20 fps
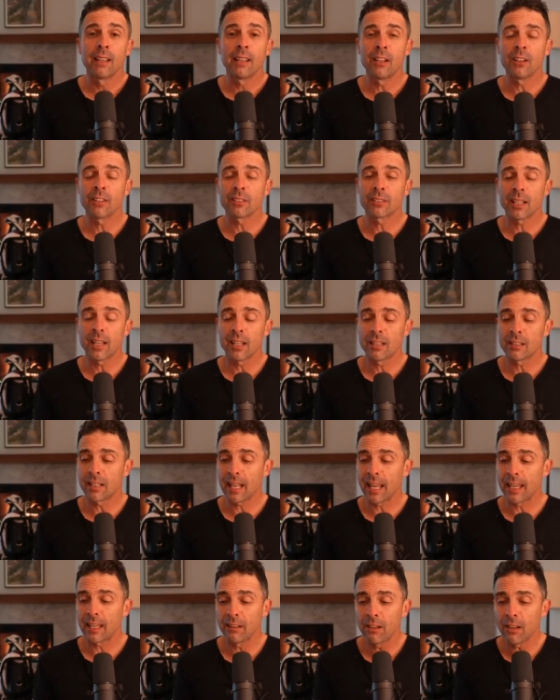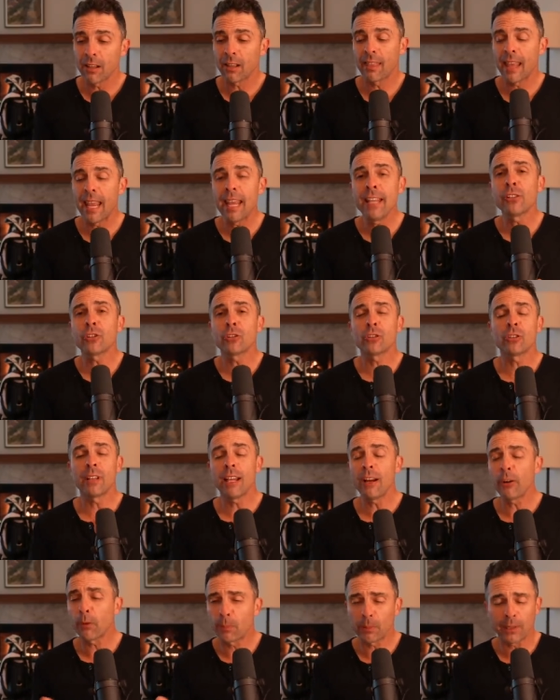you know, says like, look, they,
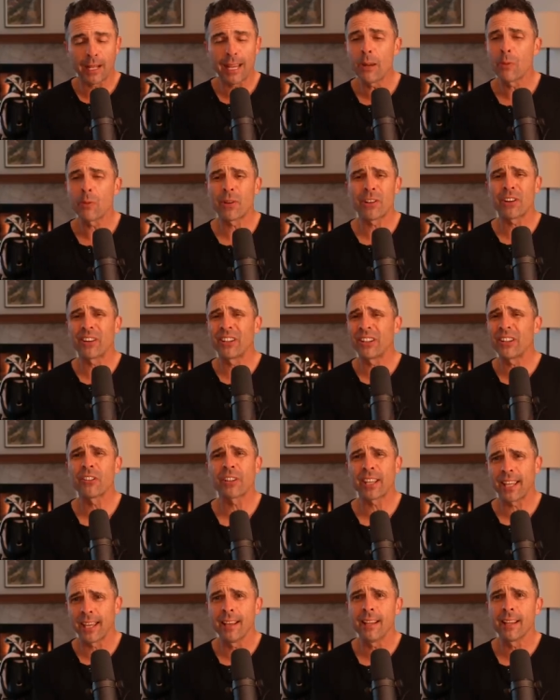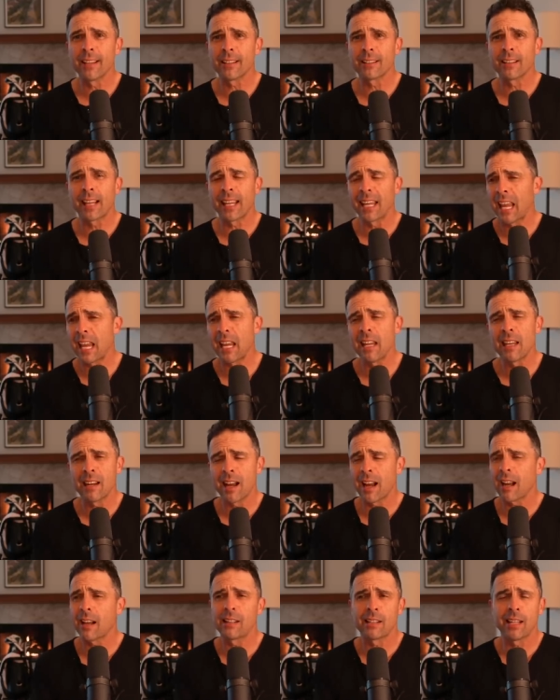they're playing when they're little kids, like eight,
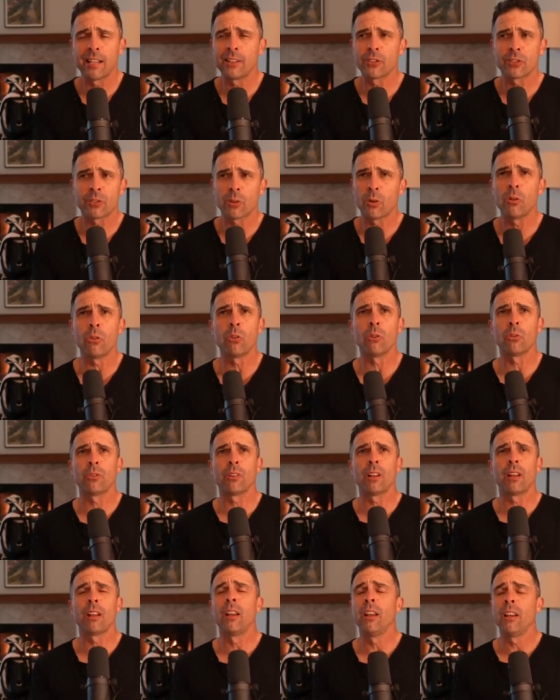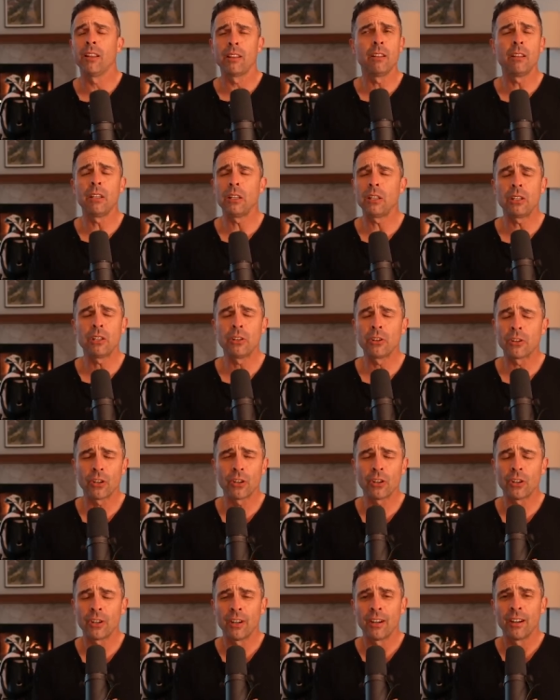nine, ten years old. You,
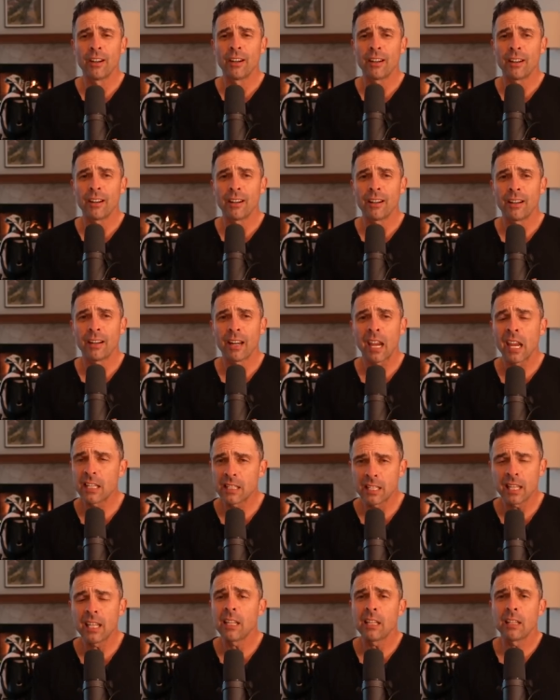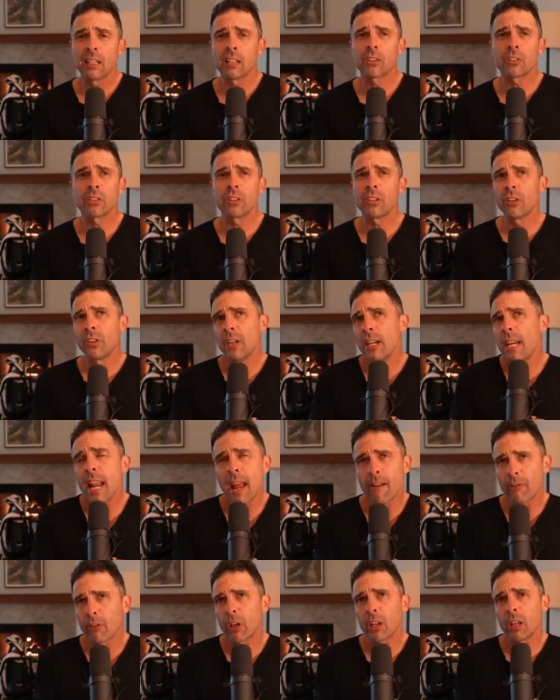you're eighteen. They're, you're
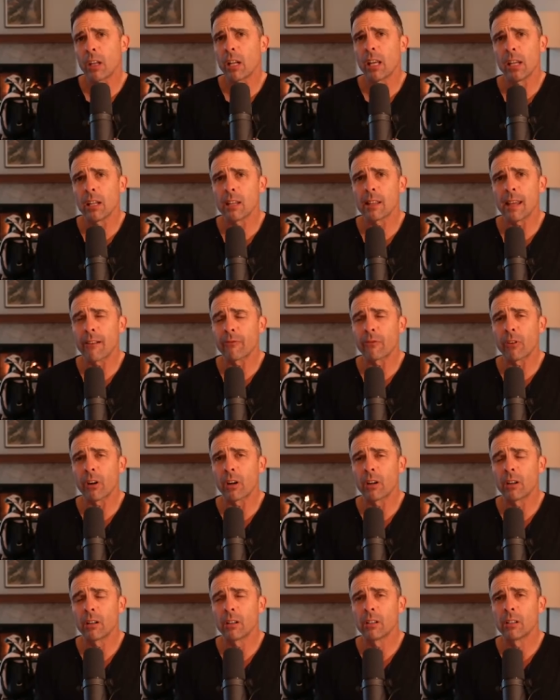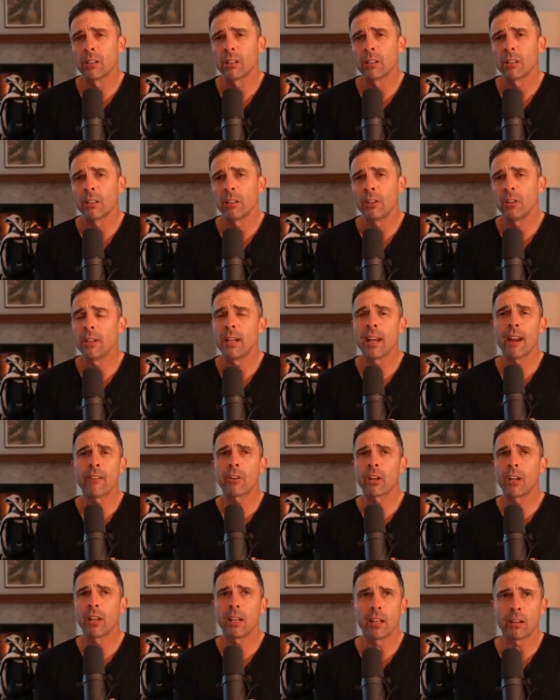never going to hit it that far. You're
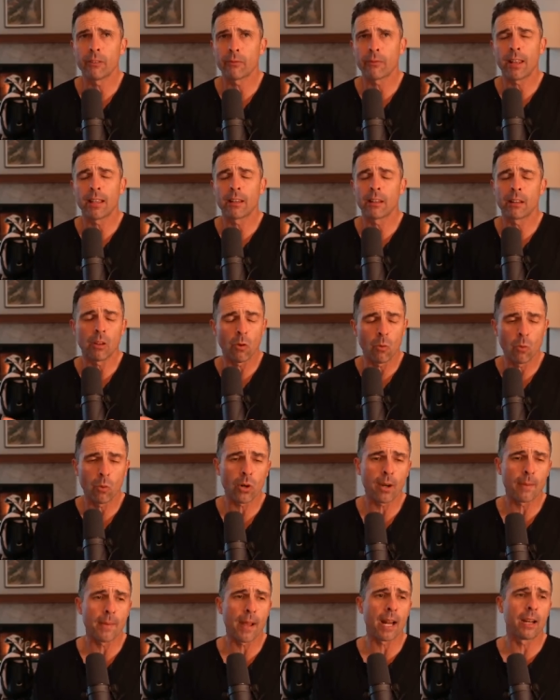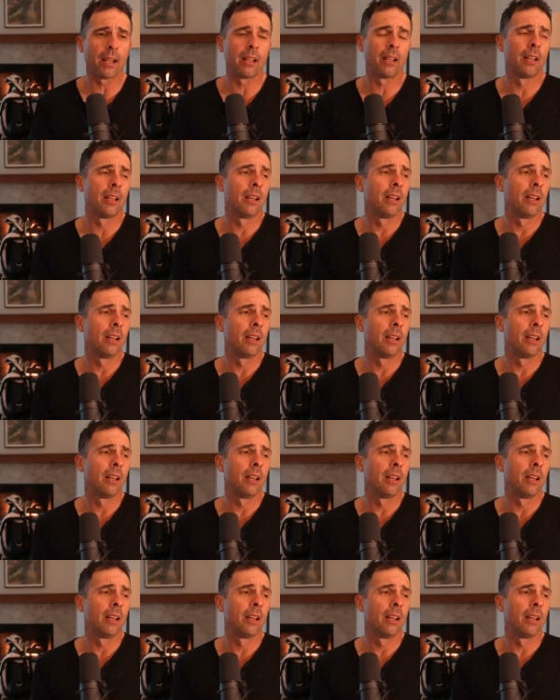never going to hit it. Like, don't worry about it.